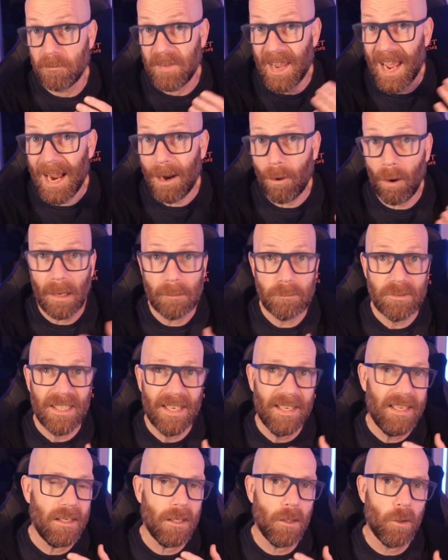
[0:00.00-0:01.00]
Now I'm
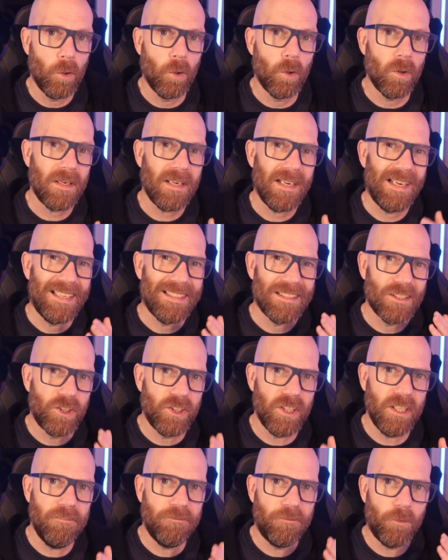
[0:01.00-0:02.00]
taking a look at
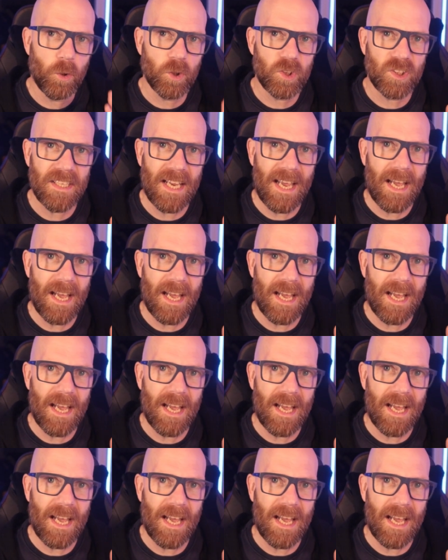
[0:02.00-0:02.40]
GeForce